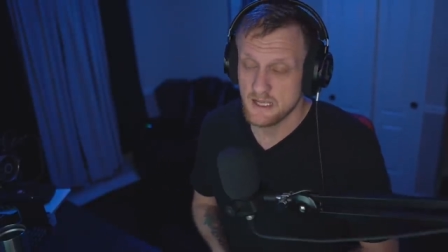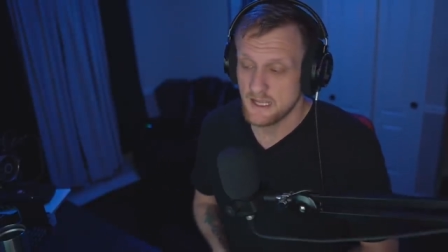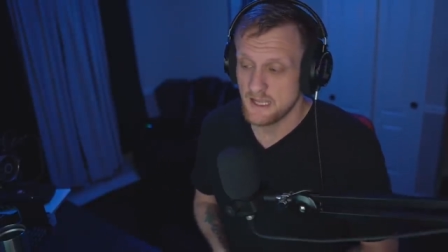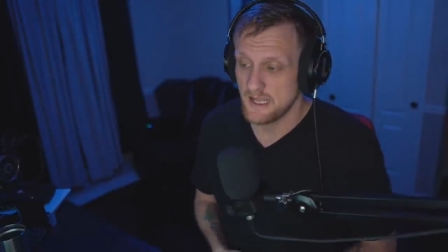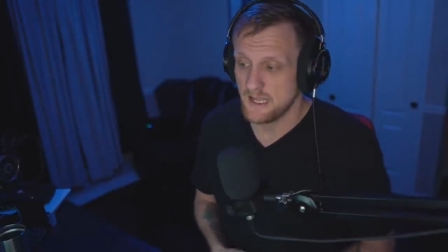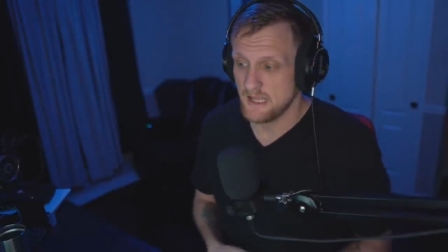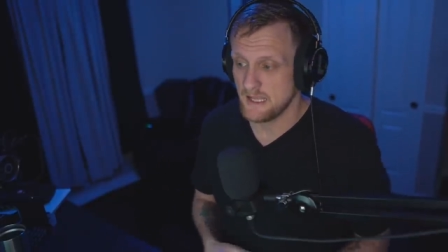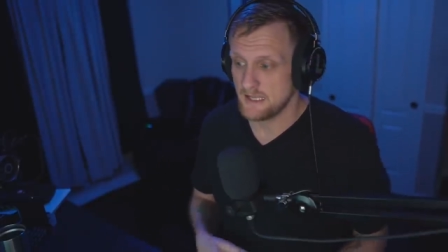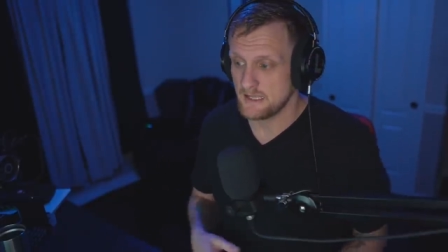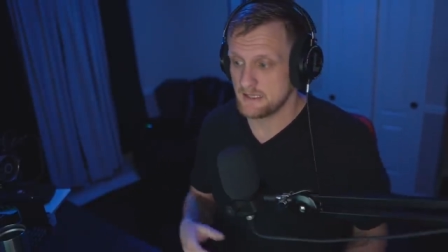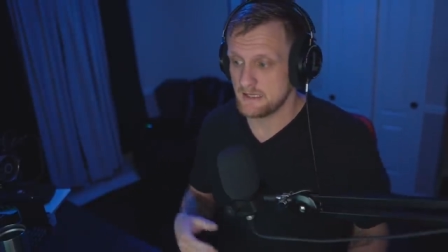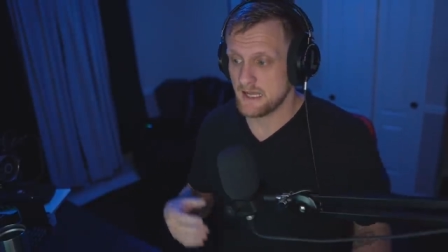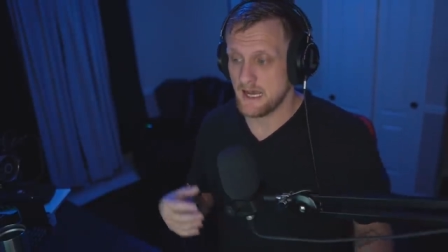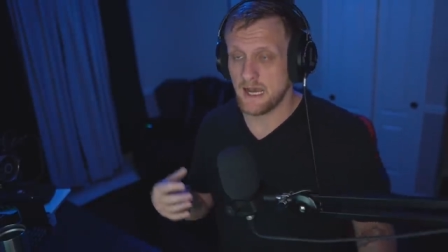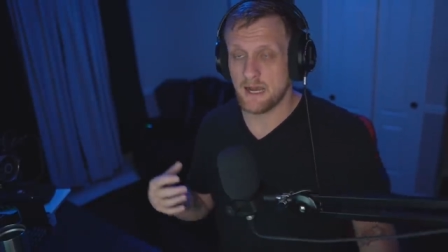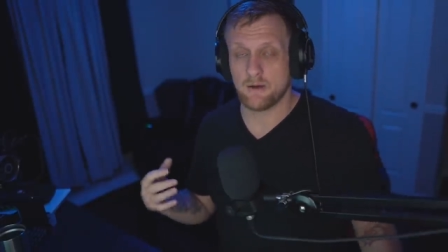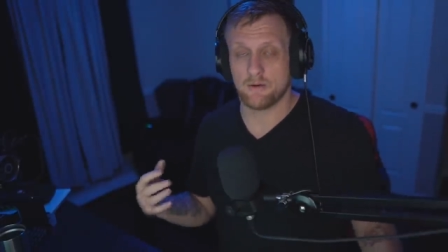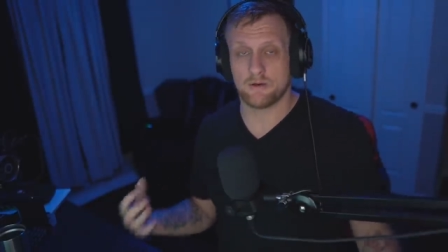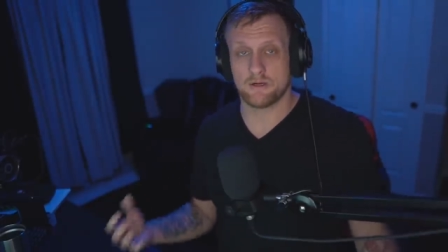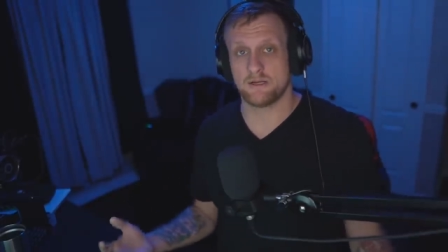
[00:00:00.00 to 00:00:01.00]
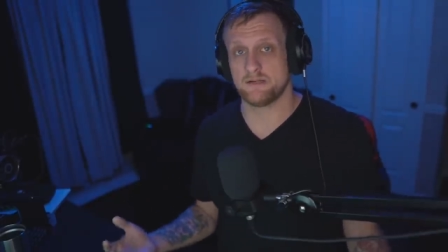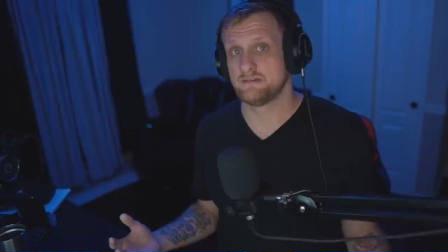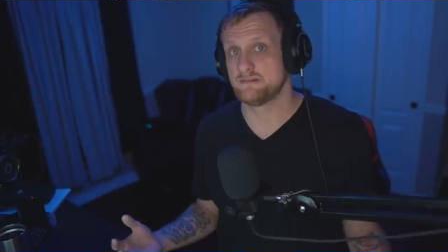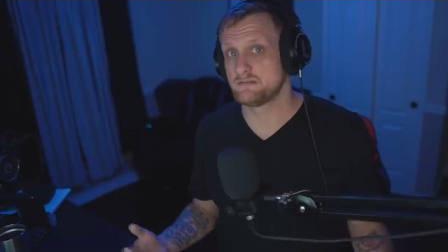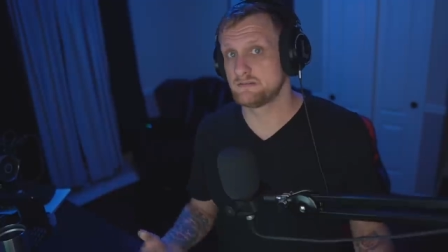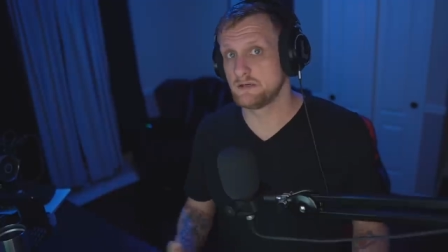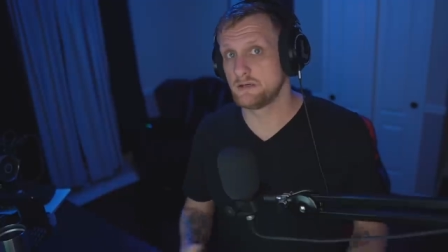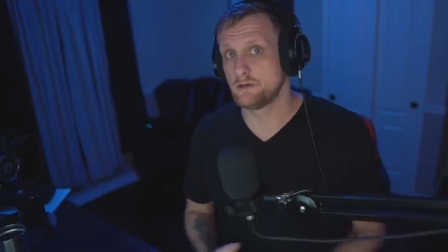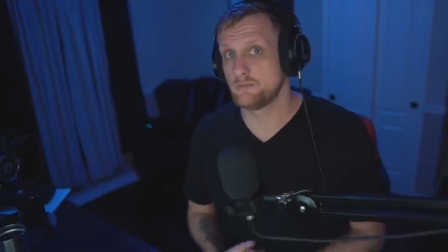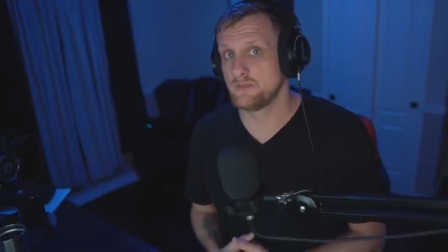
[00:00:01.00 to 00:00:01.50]
and I would
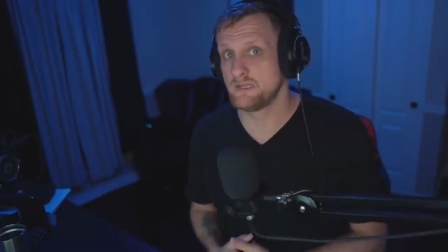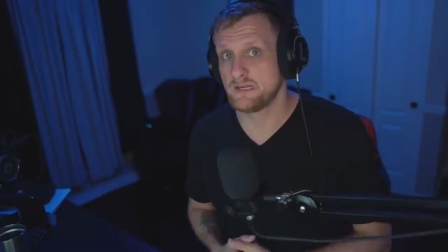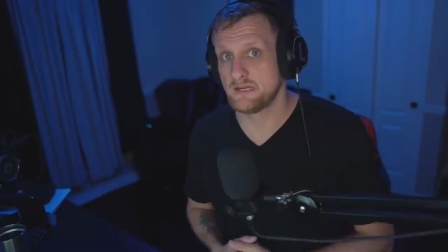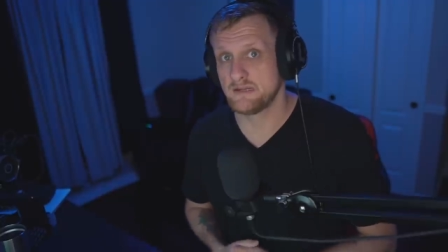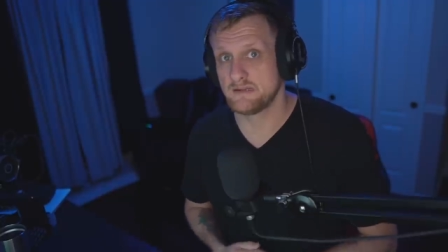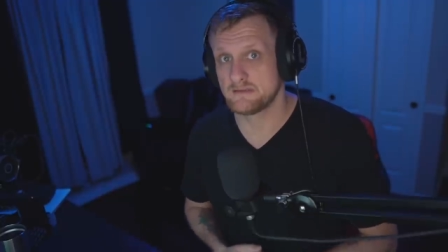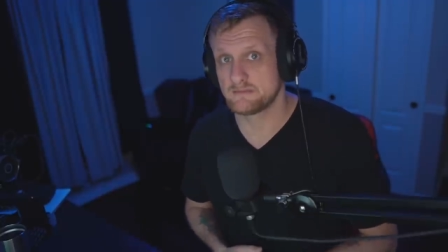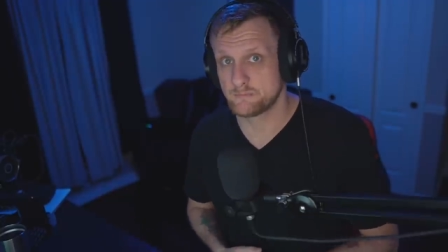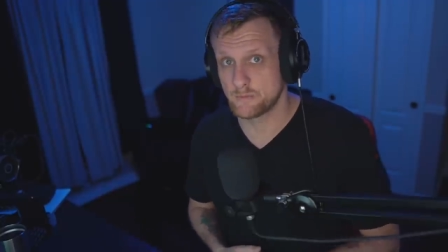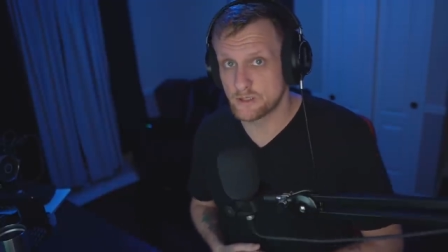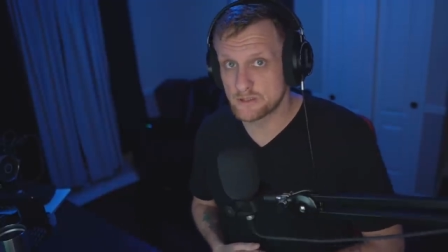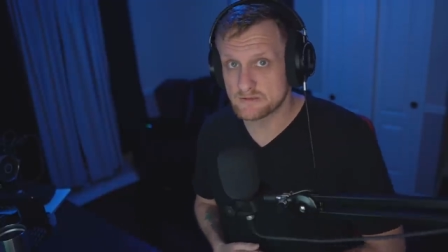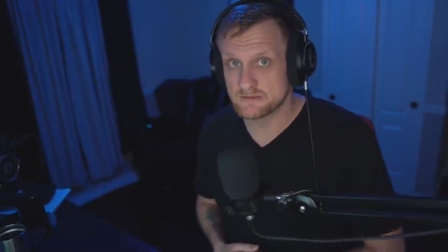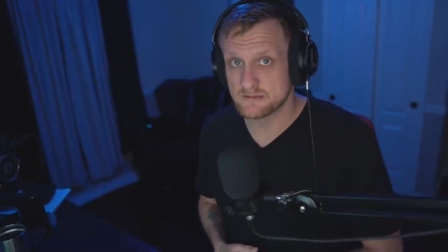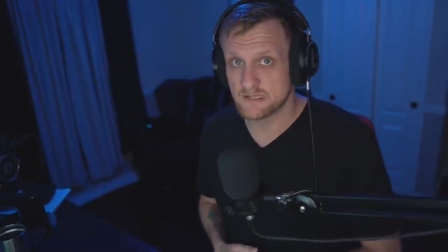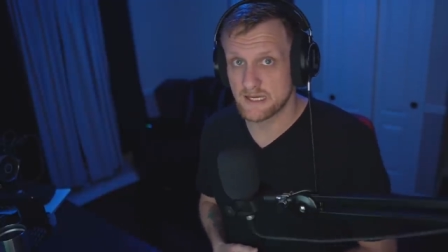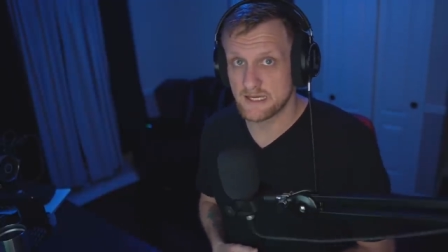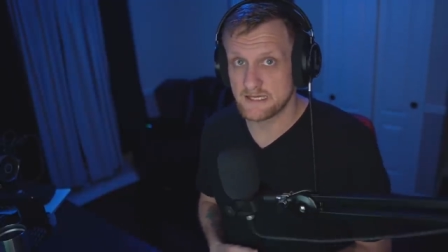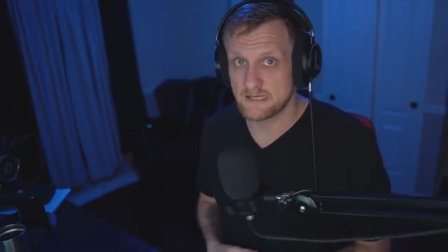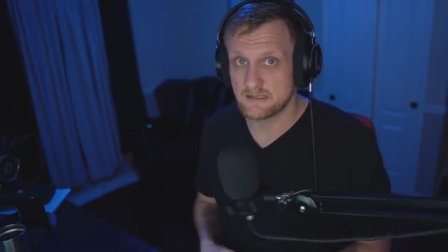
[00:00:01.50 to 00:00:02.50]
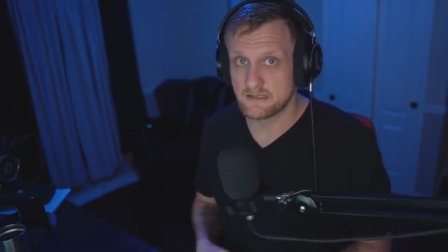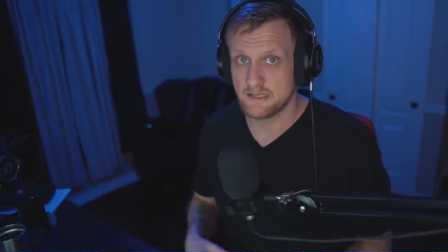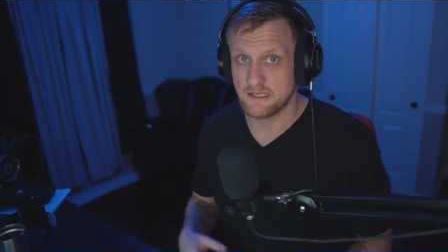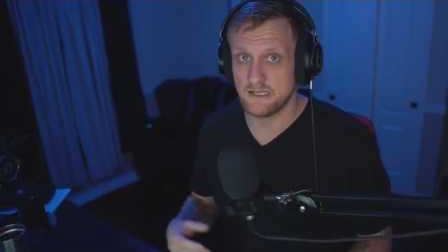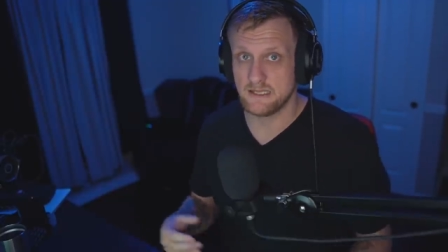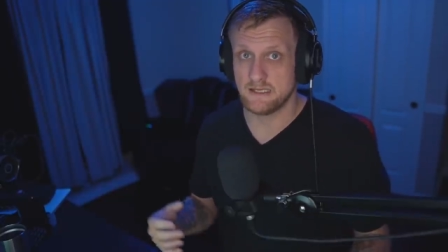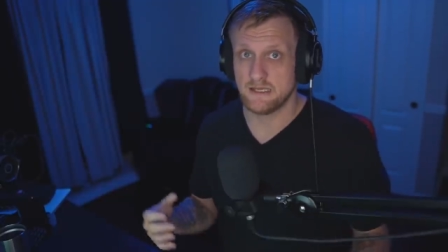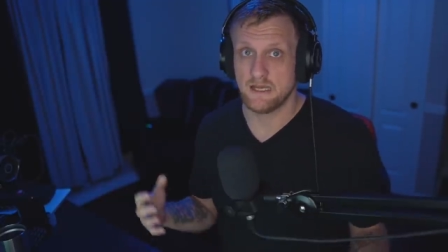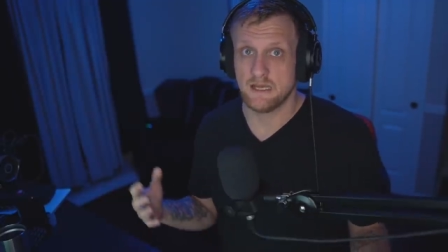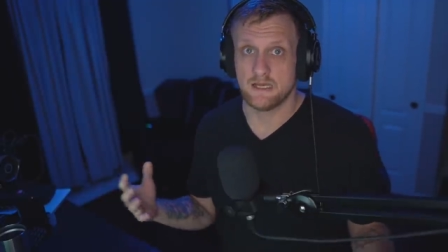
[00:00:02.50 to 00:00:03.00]
assume that it is most
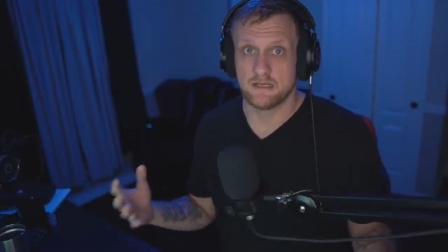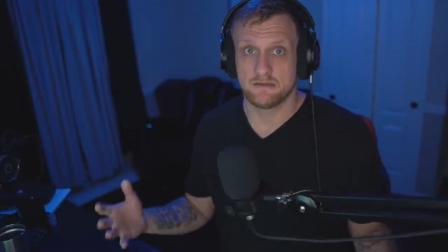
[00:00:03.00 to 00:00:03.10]
likely